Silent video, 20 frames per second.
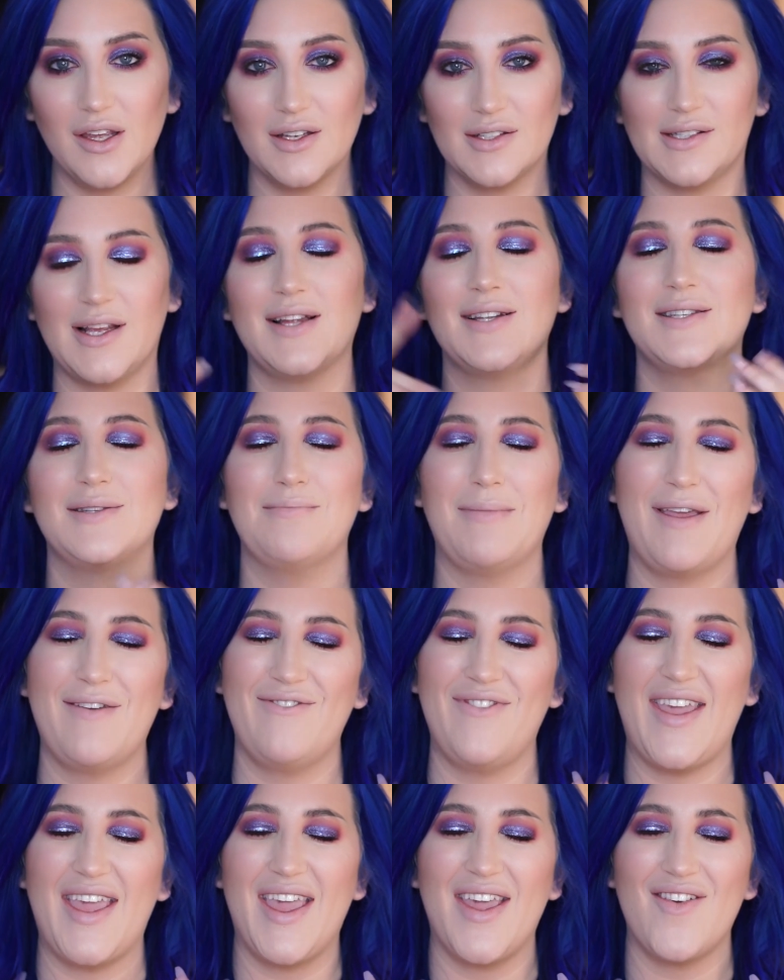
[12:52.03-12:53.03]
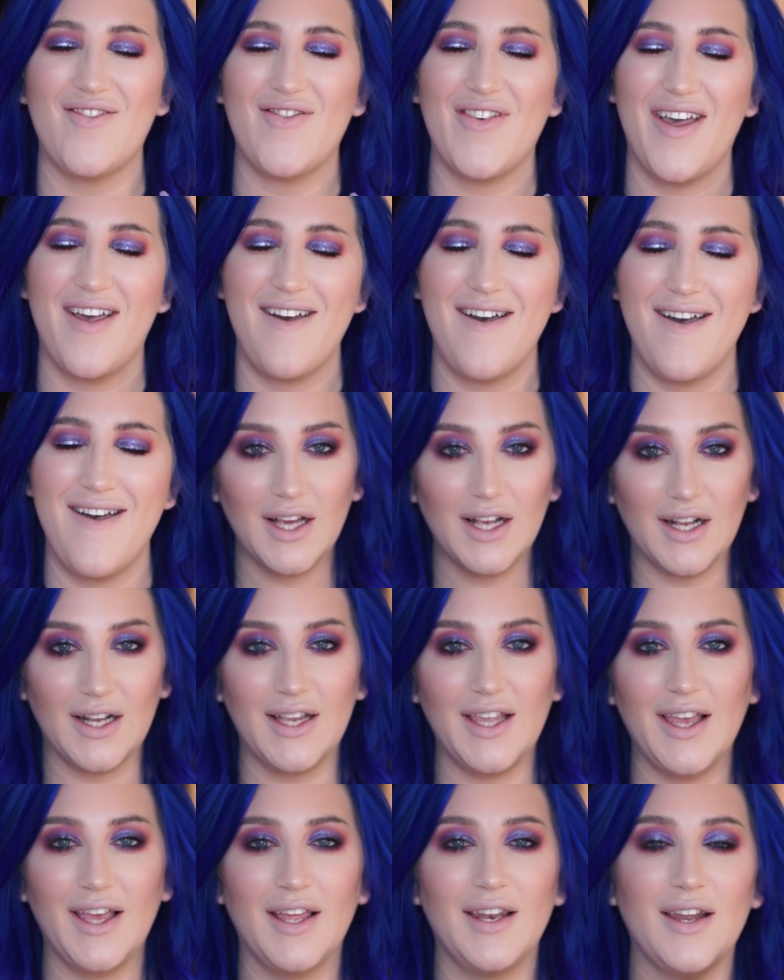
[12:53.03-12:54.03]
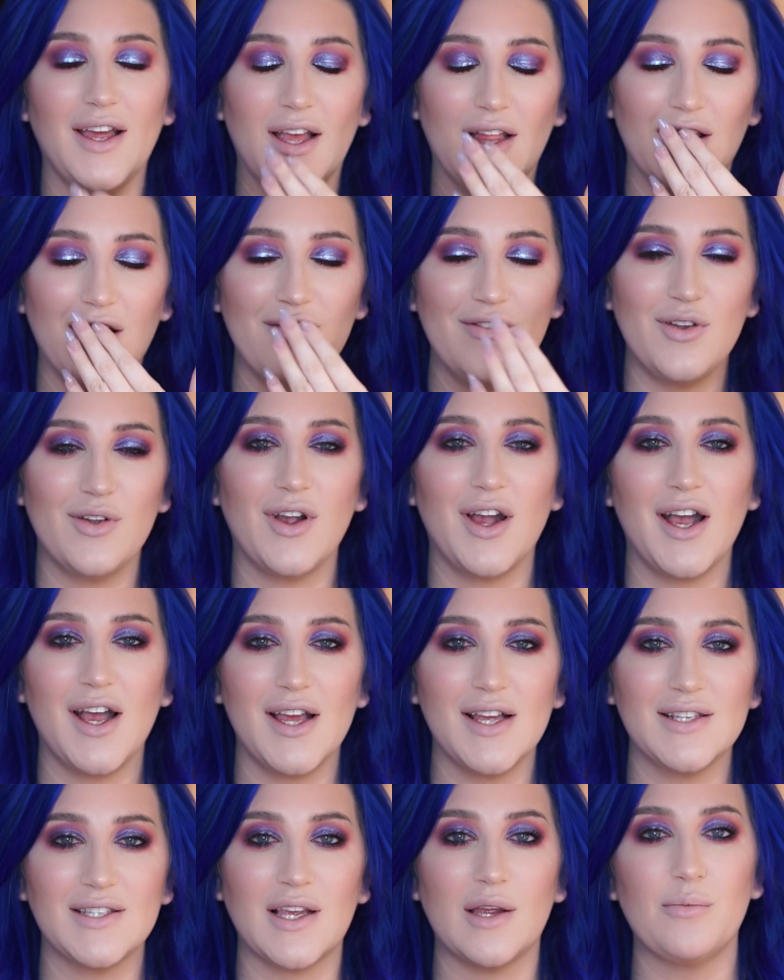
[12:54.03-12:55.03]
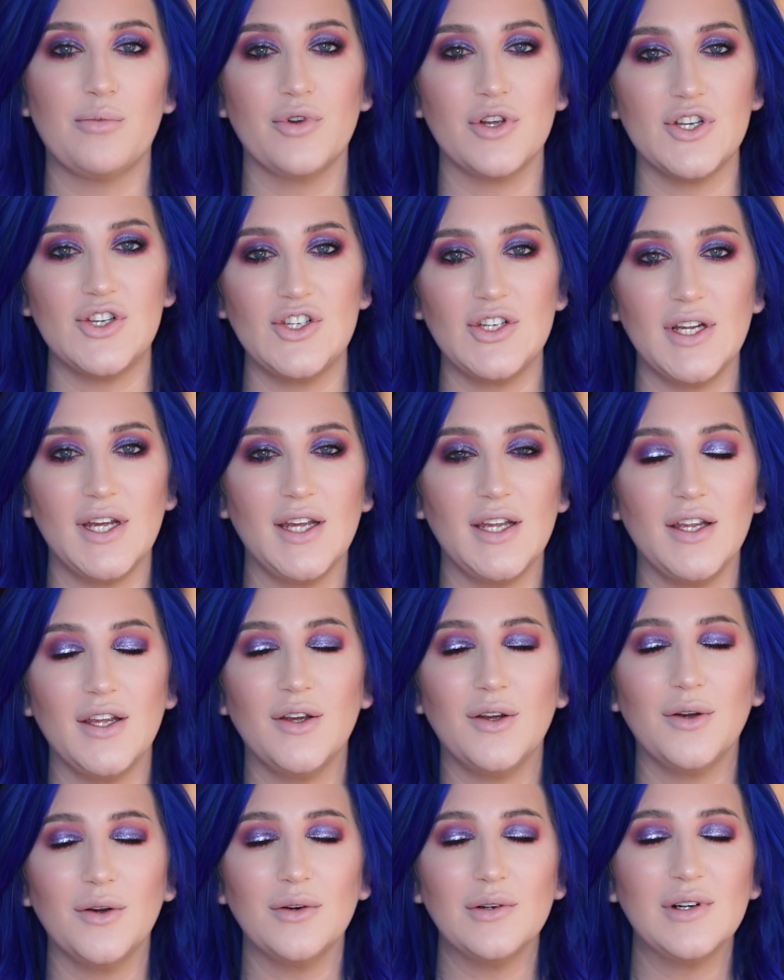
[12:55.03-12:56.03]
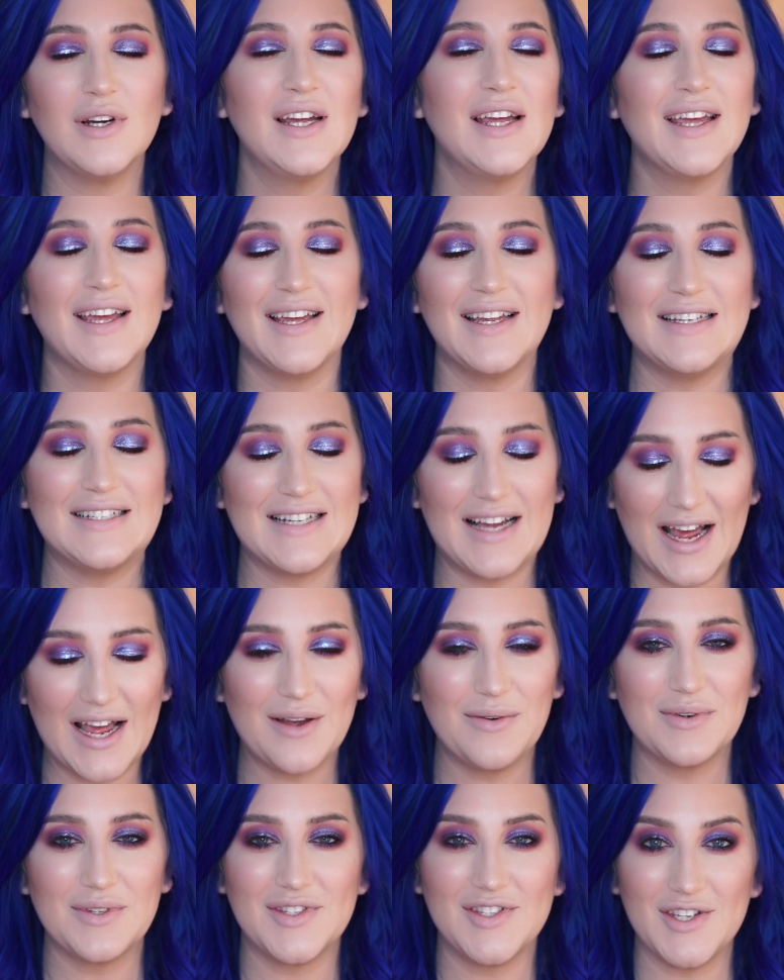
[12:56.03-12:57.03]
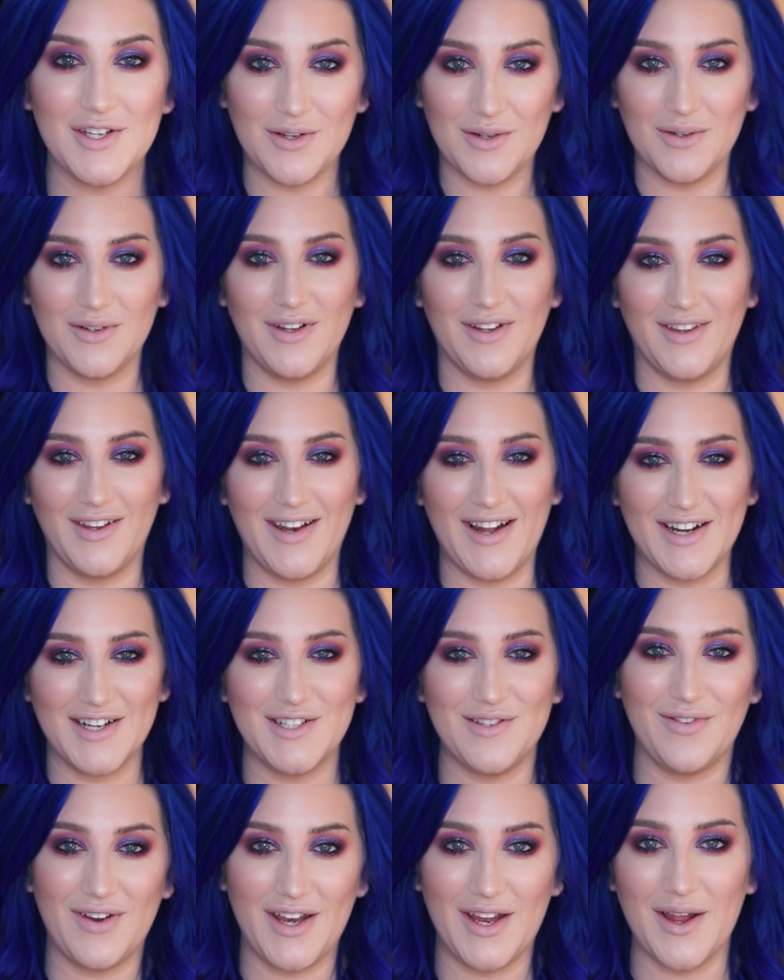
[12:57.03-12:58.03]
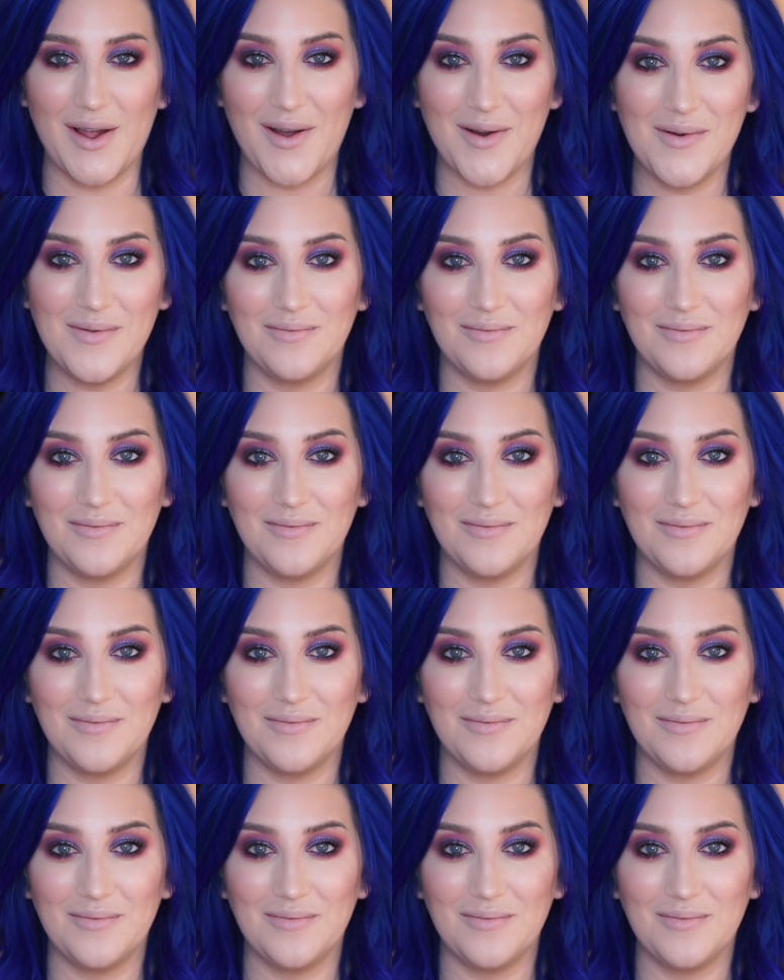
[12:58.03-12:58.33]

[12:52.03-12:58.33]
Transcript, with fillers: because that's my fave. Again, I love you guys. I appreciate you. And I will see you in the next video.